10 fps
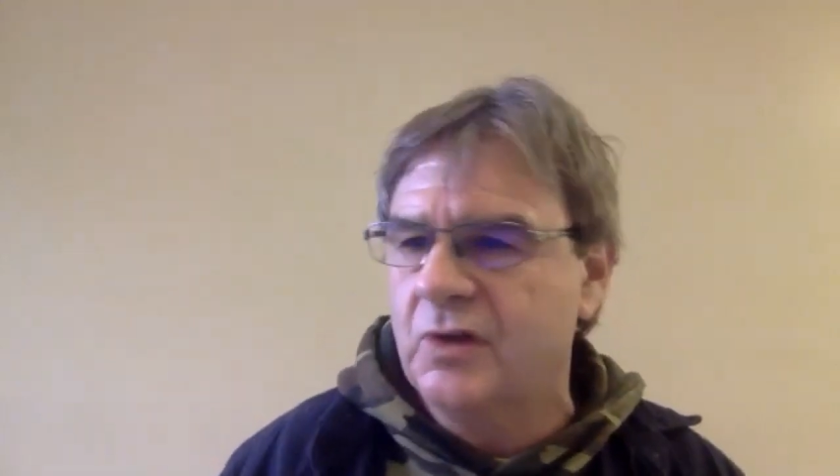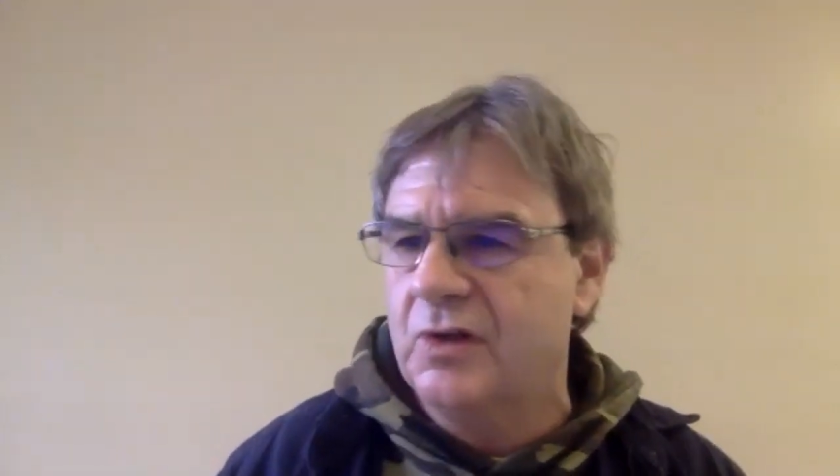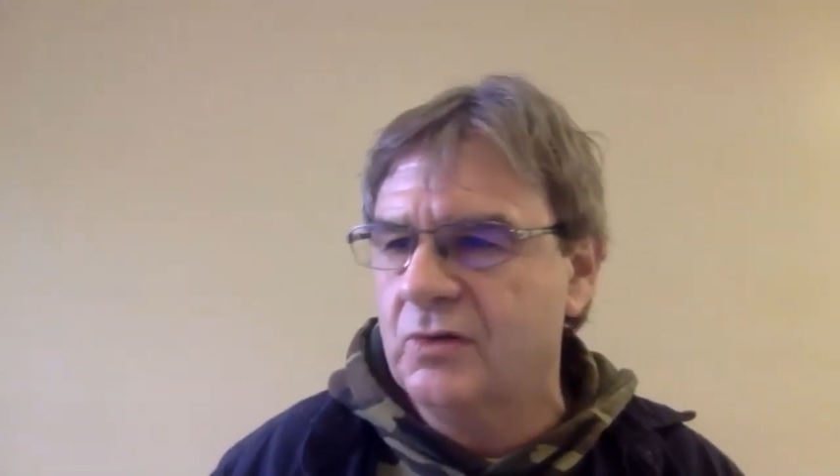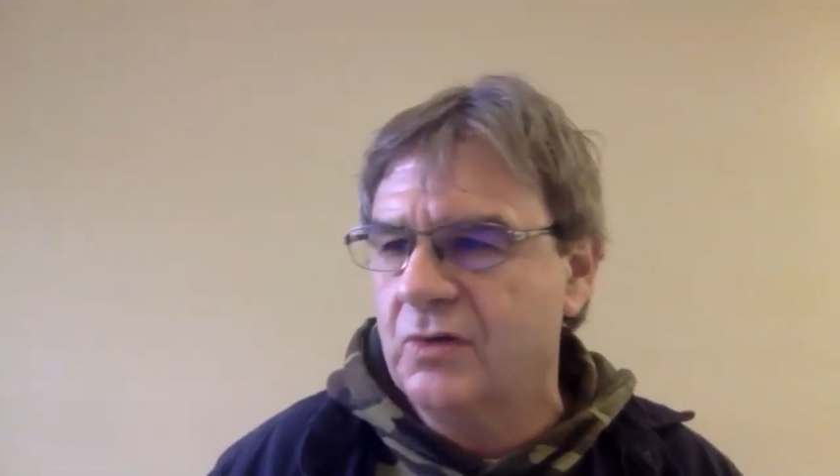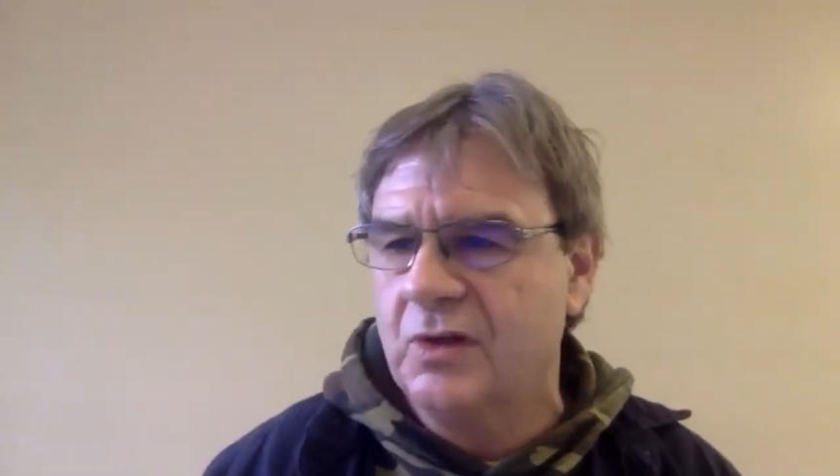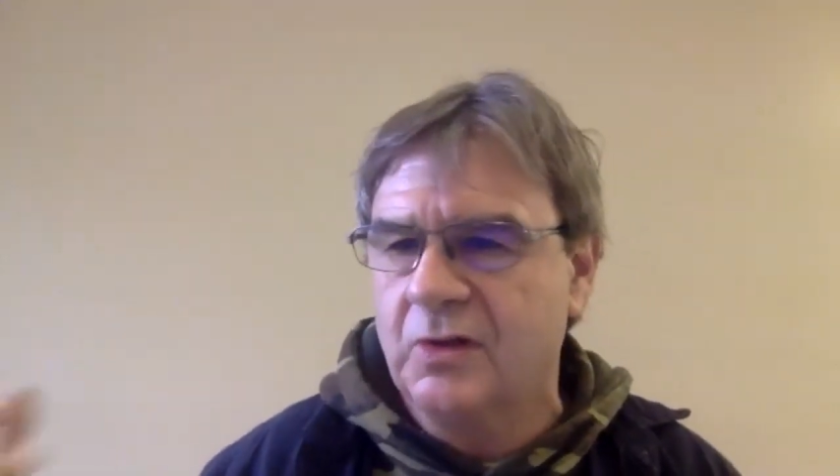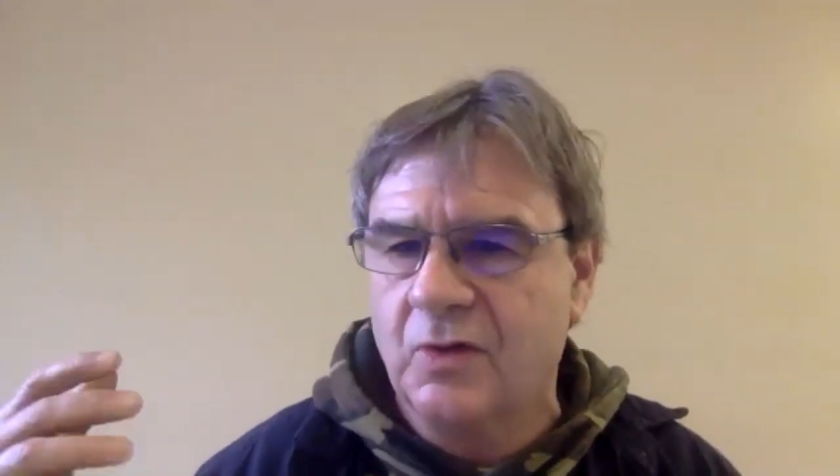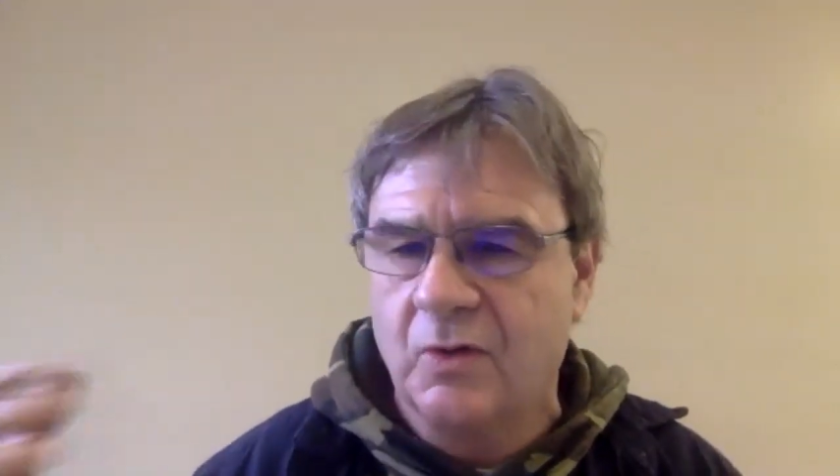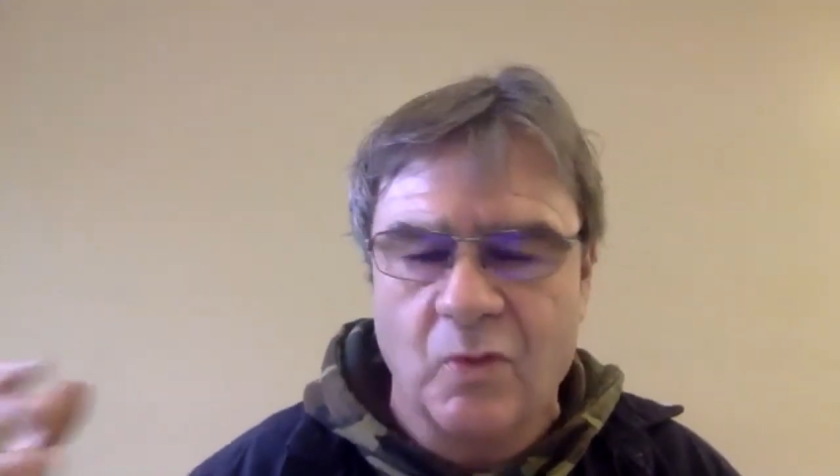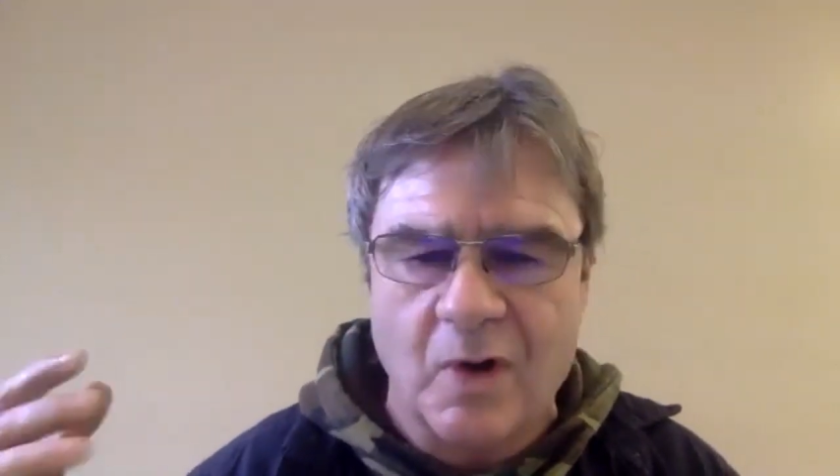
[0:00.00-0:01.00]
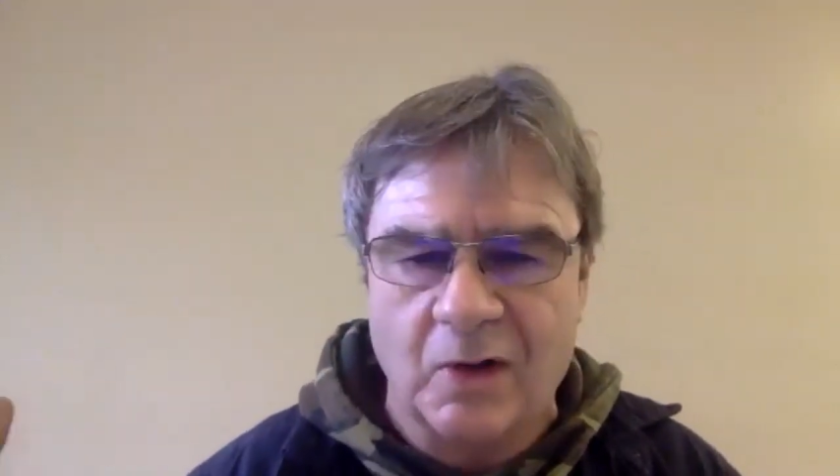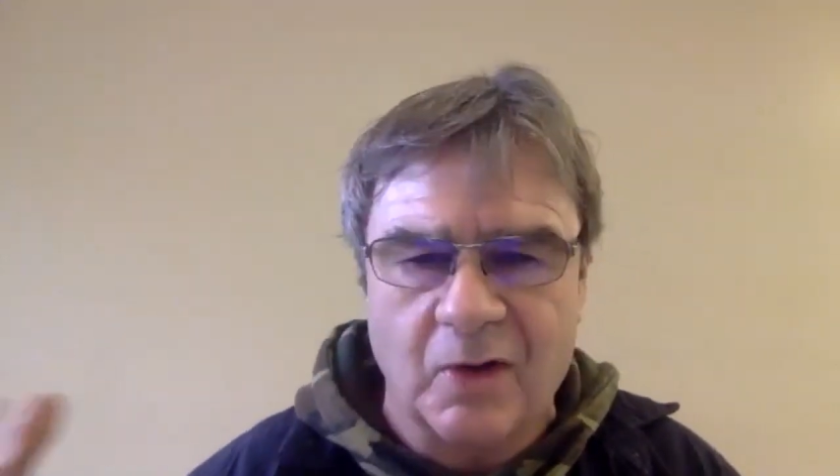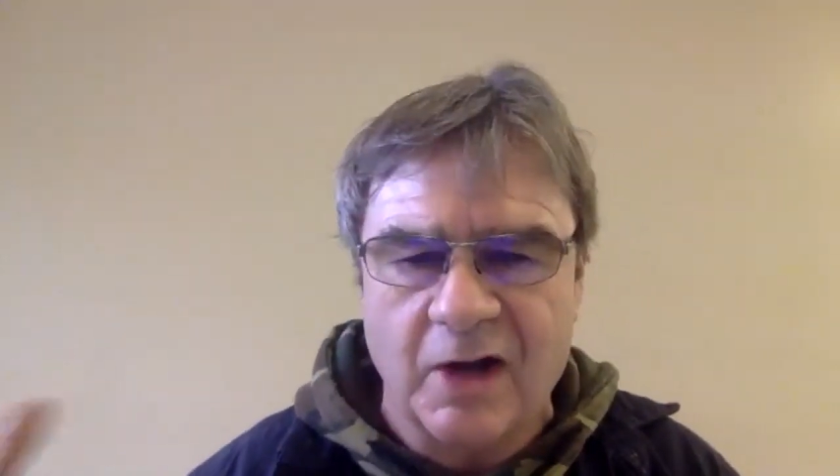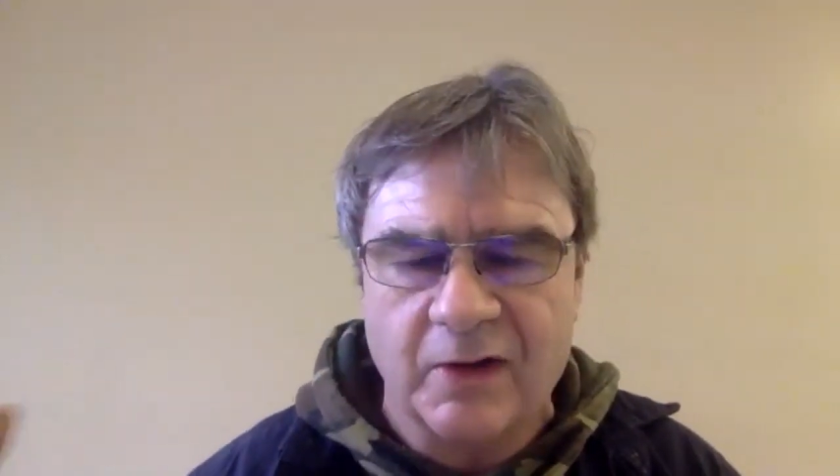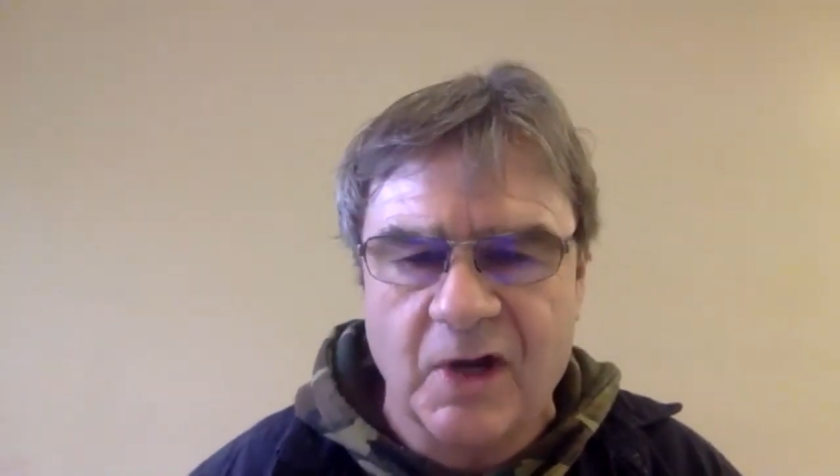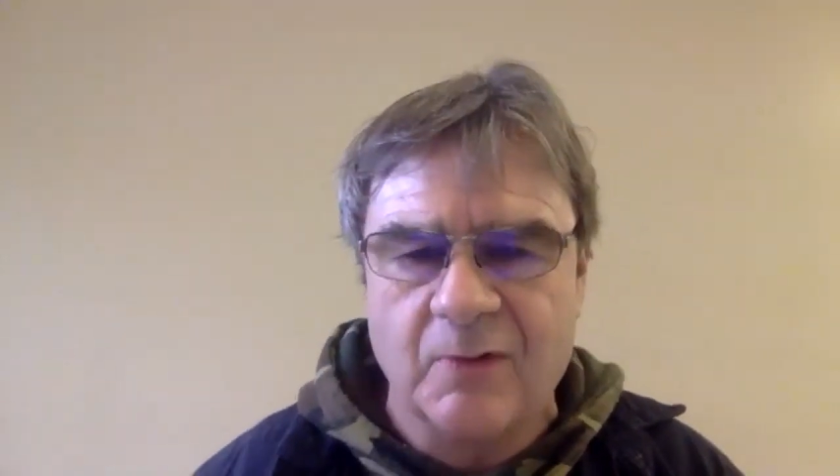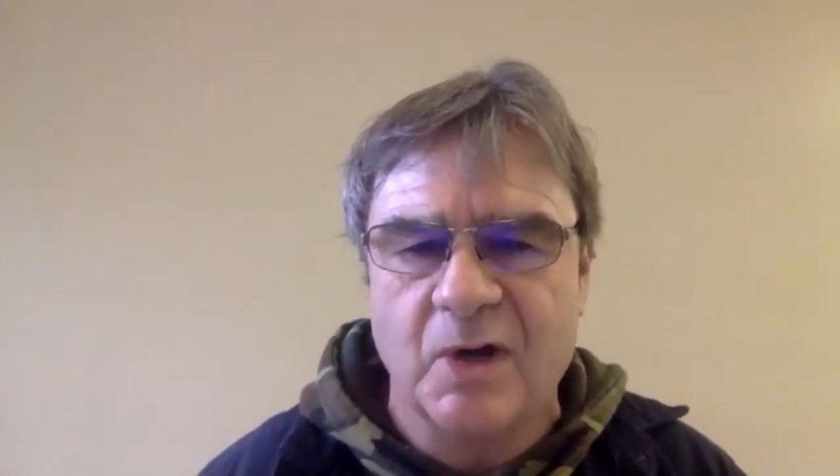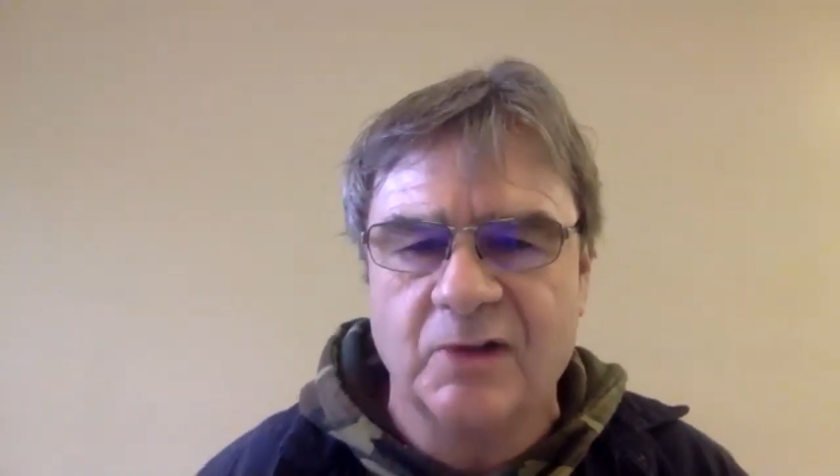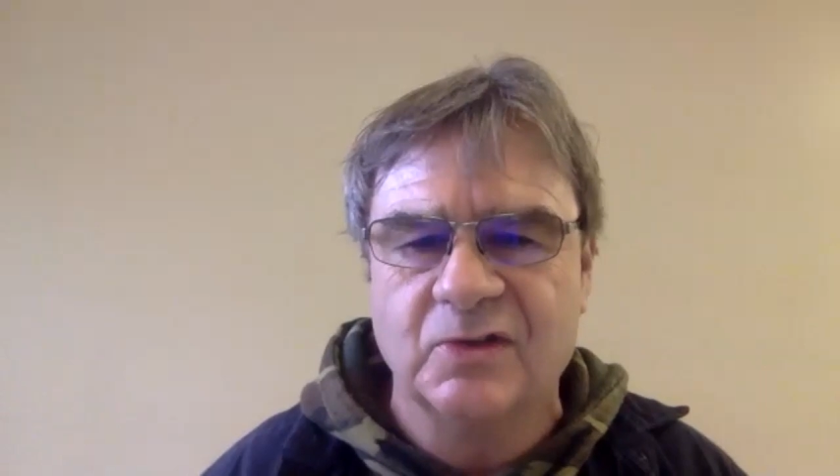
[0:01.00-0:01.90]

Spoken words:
and while I've got my